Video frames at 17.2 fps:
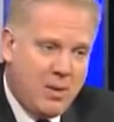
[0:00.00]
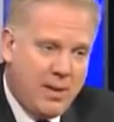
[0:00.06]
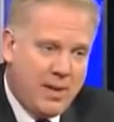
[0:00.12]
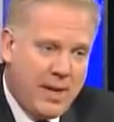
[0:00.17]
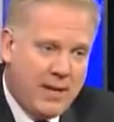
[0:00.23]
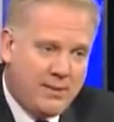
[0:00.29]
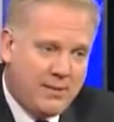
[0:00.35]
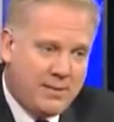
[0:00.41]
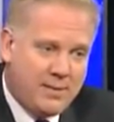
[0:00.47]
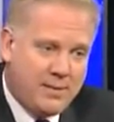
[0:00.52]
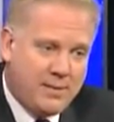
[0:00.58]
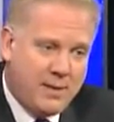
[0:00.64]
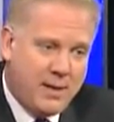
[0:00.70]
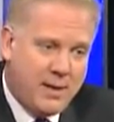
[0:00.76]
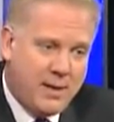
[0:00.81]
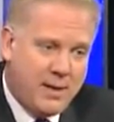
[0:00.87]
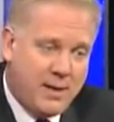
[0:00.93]
Well, that
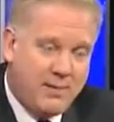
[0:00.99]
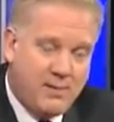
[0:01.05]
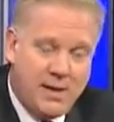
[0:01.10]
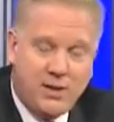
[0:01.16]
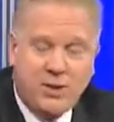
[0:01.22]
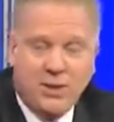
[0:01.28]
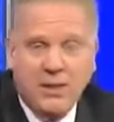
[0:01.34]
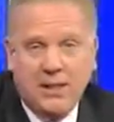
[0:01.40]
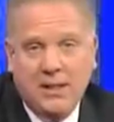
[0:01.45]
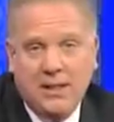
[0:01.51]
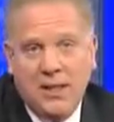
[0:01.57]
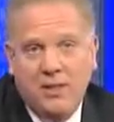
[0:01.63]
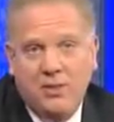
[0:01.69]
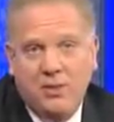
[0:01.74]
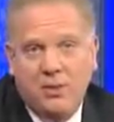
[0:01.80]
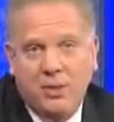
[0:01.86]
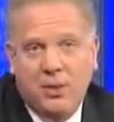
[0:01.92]
eventually
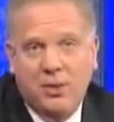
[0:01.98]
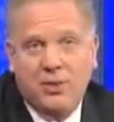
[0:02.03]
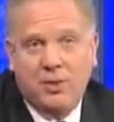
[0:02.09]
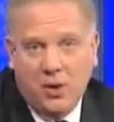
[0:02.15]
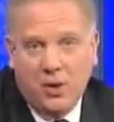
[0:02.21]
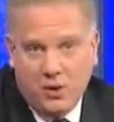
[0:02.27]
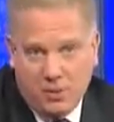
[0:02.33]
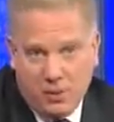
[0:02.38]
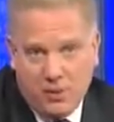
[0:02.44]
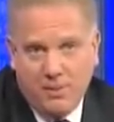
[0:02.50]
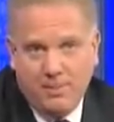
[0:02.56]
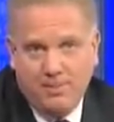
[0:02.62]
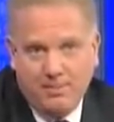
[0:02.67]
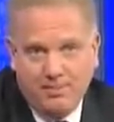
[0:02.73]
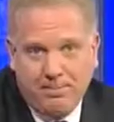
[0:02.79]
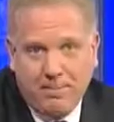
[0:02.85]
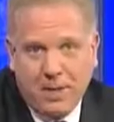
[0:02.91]
led to a stroke.
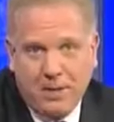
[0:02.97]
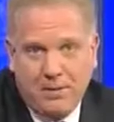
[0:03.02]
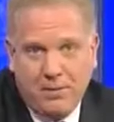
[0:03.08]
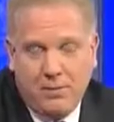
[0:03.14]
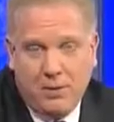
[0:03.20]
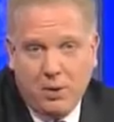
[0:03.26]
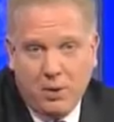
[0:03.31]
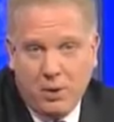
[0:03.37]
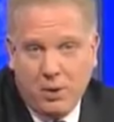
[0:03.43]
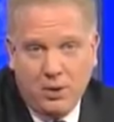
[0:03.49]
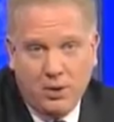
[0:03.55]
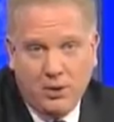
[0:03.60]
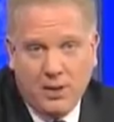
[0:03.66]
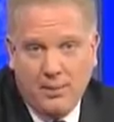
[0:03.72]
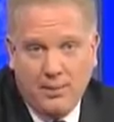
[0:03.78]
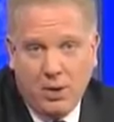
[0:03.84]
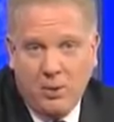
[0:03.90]
For a
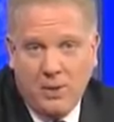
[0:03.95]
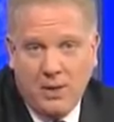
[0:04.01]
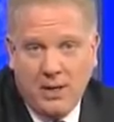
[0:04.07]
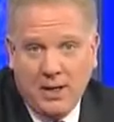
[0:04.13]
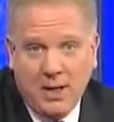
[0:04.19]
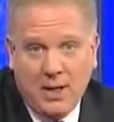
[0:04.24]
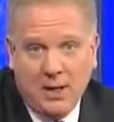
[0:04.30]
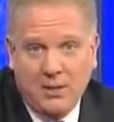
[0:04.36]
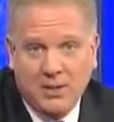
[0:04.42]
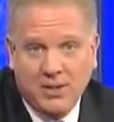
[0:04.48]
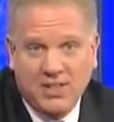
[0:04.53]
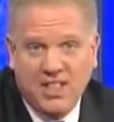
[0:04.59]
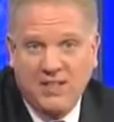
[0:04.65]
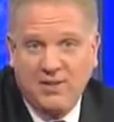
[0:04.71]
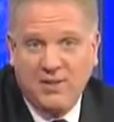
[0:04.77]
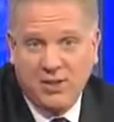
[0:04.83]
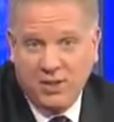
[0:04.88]
long time, no one in
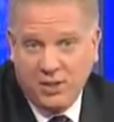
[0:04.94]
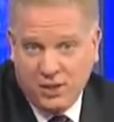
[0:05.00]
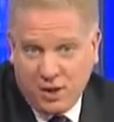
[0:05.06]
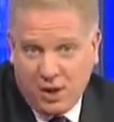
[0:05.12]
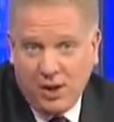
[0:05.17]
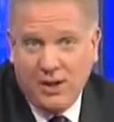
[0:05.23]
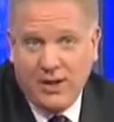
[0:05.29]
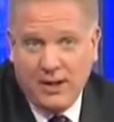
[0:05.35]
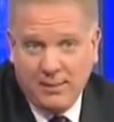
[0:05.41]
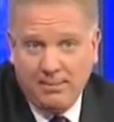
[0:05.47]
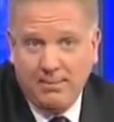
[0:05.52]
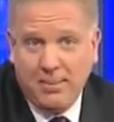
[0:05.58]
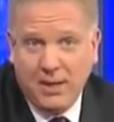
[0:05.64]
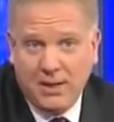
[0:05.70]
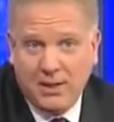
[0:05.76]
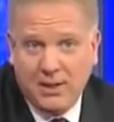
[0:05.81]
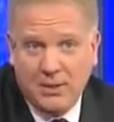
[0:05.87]
Congress even saw
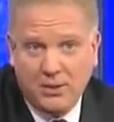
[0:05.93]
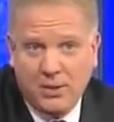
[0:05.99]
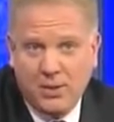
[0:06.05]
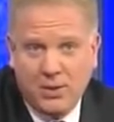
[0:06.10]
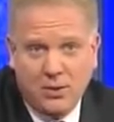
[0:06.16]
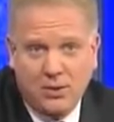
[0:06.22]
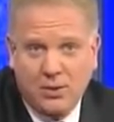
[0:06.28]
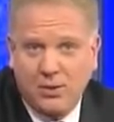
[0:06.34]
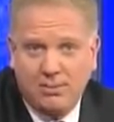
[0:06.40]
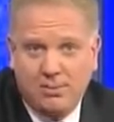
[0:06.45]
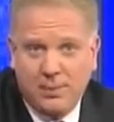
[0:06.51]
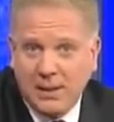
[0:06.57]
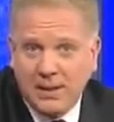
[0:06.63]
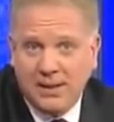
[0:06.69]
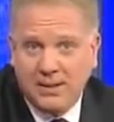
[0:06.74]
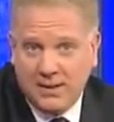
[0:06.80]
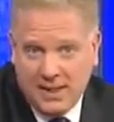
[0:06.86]
him because he was so
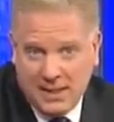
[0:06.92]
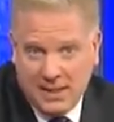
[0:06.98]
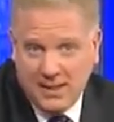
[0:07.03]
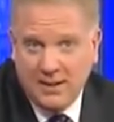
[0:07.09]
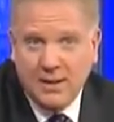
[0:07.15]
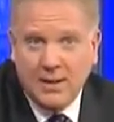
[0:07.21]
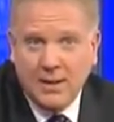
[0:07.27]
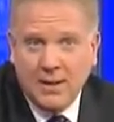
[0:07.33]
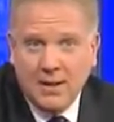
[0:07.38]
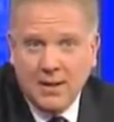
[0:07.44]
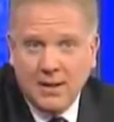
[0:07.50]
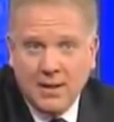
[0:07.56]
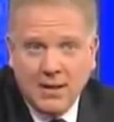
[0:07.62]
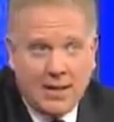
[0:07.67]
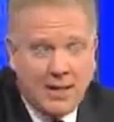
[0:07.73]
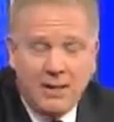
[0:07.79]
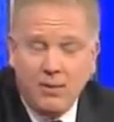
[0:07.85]
debilitated.
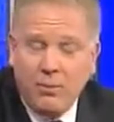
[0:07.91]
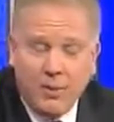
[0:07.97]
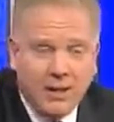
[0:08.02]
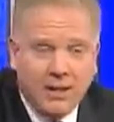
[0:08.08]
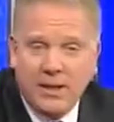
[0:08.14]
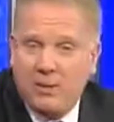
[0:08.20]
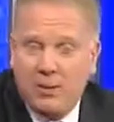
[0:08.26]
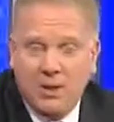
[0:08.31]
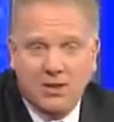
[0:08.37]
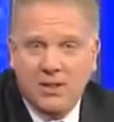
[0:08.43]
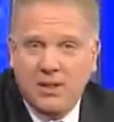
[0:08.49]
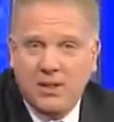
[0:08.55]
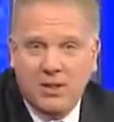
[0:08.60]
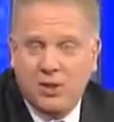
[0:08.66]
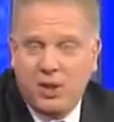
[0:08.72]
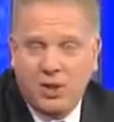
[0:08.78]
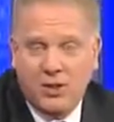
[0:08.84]
He really
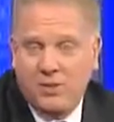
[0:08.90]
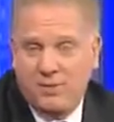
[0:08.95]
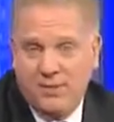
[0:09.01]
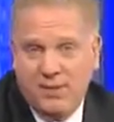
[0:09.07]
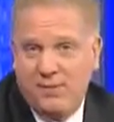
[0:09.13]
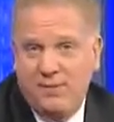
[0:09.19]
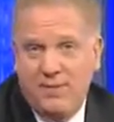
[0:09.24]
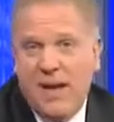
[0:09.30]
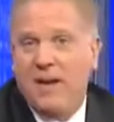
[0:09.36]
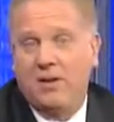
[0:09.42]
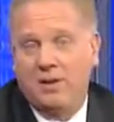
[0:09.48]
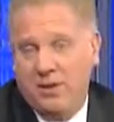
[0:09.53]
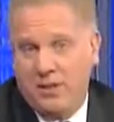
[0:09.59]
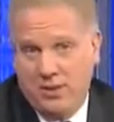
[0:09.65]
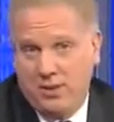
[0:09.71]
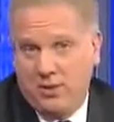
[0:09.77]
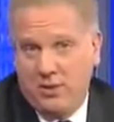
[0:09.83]
wasn't in charge of his
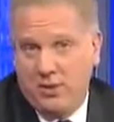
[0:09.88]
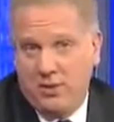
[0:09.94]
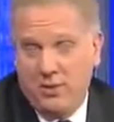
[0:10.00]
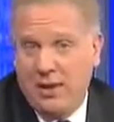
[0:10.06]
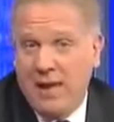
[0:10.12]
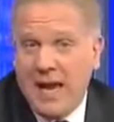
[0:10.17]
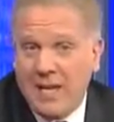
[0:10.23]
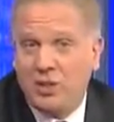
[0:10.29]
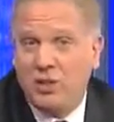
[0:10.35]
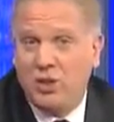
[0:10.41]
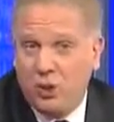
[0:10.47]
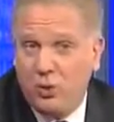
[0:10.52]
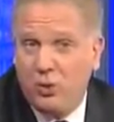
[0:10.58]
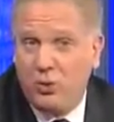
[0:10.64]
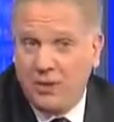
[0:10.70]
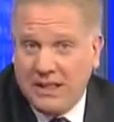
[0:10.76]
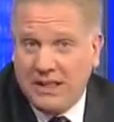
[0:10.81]
faculties to the last
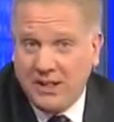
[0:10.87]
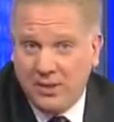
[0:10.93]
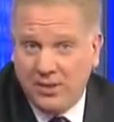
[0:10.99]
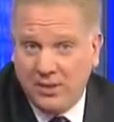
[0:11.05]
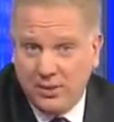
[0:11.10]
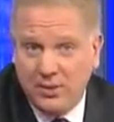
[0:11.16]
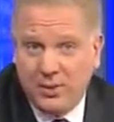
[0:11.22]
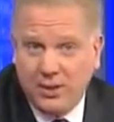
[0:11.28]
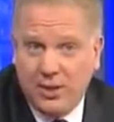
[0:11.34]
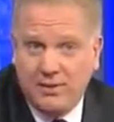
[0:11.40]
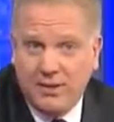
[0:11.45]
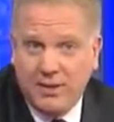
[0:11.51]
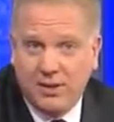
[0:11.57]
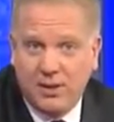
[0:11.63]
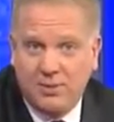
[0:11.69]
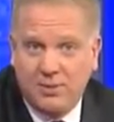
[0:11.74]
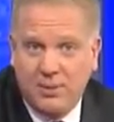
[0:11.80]
2 years
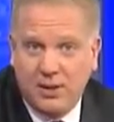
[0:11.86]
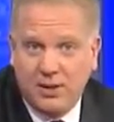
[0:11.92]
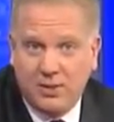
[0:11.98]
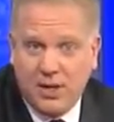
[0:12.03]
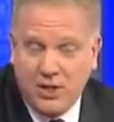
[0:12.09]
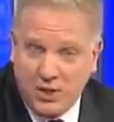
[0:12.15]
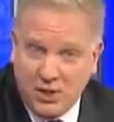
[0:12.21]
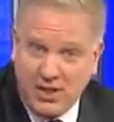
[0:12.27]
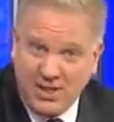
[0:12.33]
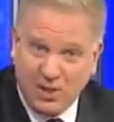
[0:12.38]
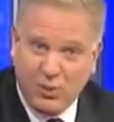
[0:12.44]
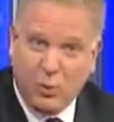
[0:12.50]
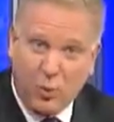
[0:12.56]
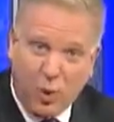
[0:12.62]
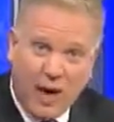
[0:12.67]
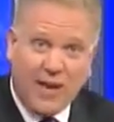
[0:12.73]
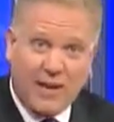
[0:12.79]
of his administration.
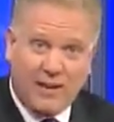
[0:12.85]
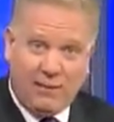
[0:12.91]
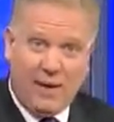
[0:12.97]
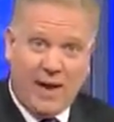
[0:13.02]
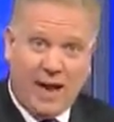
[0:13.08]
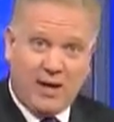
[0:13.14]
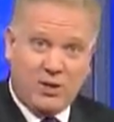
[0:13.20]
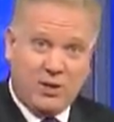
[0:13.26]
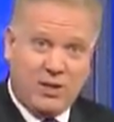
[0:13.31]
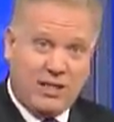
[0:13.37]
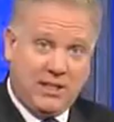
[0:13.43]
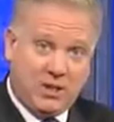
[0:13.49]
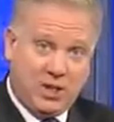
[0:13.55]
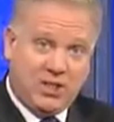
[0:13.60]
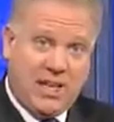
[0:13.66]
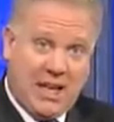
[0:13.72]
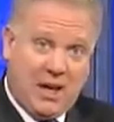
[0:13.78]
His wife actually
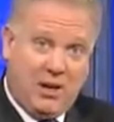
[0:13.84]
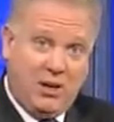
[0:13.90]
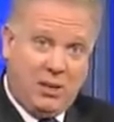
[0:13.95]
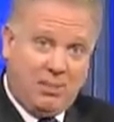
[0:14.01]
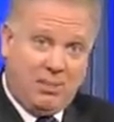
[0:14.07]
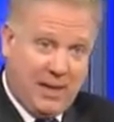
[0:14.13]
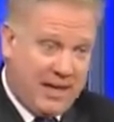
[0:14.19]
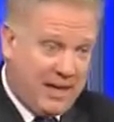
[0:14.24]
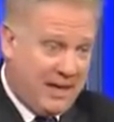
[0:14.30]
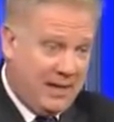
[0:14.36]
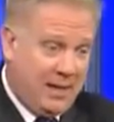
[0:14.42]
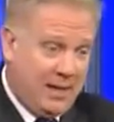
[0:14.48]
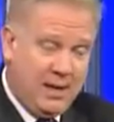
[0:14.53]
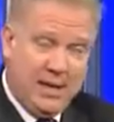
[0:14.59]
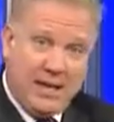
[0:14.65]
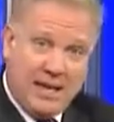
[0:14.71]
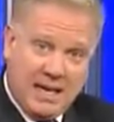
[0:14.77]
just held the
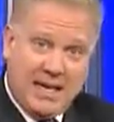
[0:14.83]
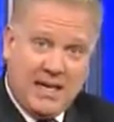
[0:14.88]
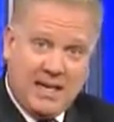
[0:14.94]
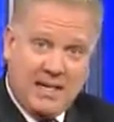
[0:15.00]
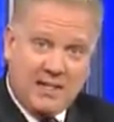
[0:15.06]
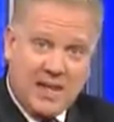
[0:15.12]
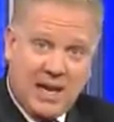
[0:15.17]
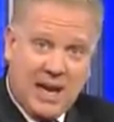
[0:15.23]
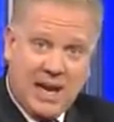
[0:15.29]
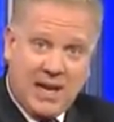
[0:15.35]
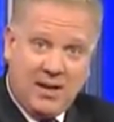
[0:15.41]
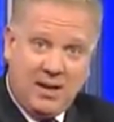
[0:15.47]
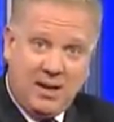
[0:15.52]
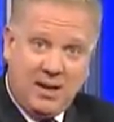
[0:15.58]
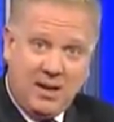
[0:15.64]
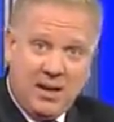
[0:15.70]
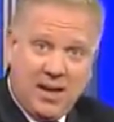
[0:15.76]
pen in his
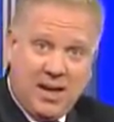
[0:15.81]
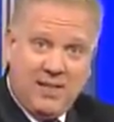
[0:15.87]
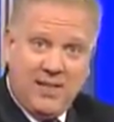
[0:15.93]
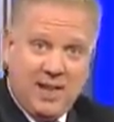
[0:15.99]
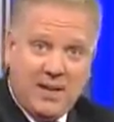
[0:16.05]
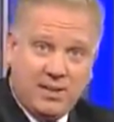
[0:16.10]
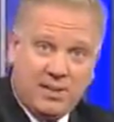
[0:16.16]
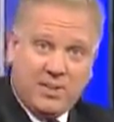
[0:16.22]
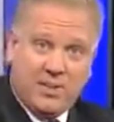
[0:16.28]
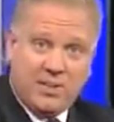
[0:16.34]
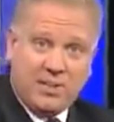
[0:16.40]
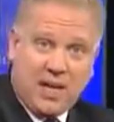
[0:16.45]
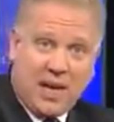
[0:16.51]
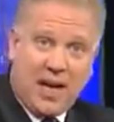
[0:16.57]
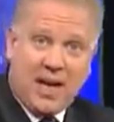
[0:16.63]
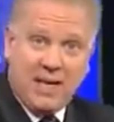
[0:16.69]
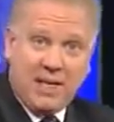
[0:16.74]
hand and then
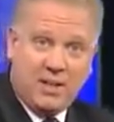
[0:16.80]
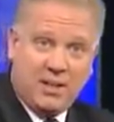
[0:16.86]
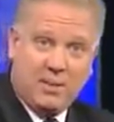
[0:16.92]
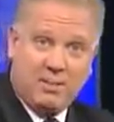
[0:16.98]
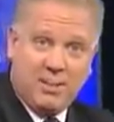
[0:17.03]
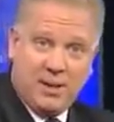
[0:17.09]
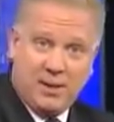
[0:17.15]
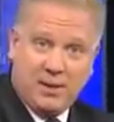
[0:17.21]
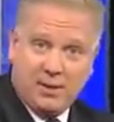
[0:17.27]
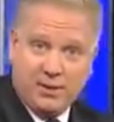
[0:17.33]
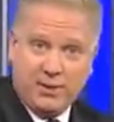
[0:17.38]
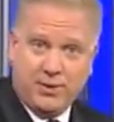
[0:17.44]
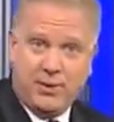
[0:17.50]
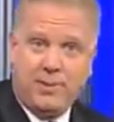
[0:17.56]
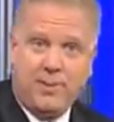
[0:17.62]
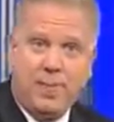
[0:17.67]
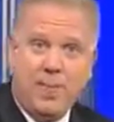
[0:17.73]
signed the
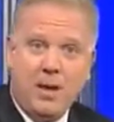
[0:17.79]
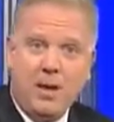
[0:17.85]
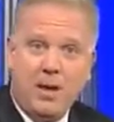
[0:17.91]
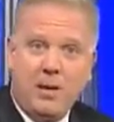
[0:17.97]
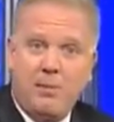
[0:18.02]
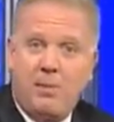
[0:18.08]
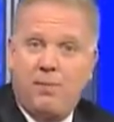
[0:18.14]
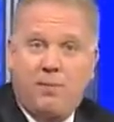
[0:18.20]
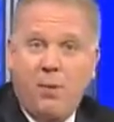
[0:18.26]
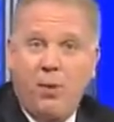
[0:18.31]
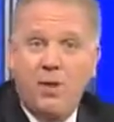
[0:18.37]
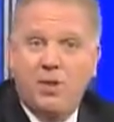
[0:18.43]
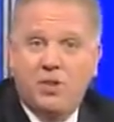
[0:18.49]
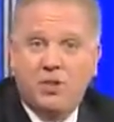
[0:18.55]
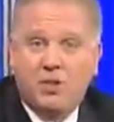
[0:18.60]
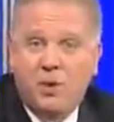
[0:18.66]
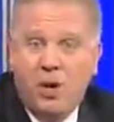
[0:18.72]
bills. Before
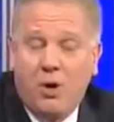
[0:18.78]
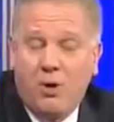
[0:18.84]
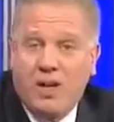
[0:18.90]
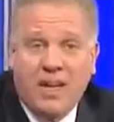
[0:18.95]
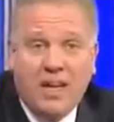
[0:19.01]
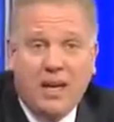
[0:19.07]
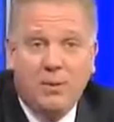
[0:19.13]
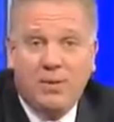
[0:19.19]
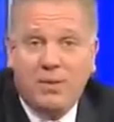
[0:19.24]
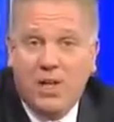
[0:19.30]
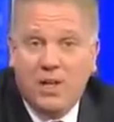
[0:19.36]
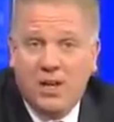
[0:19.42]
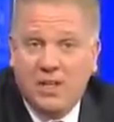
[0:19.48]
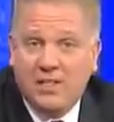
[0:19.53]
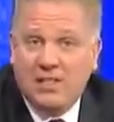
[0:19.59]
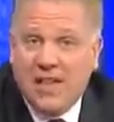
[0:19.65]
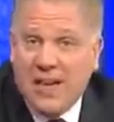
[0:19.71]
the stroke, he was
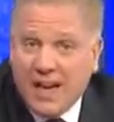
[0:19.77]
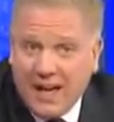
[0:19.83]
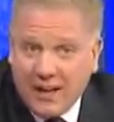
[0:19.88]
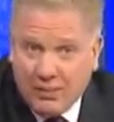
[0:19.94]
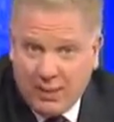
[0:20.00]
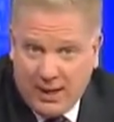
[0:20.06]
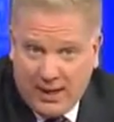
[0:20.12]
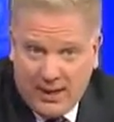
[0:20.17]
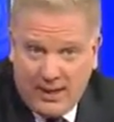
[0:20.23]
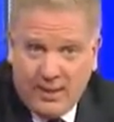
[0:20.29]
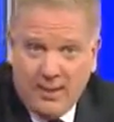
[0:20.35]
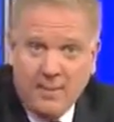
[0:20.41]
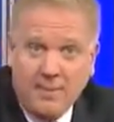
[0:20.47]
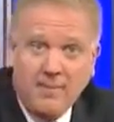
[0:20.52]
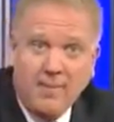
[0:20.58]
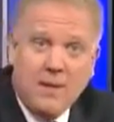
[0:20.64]
on a tirade.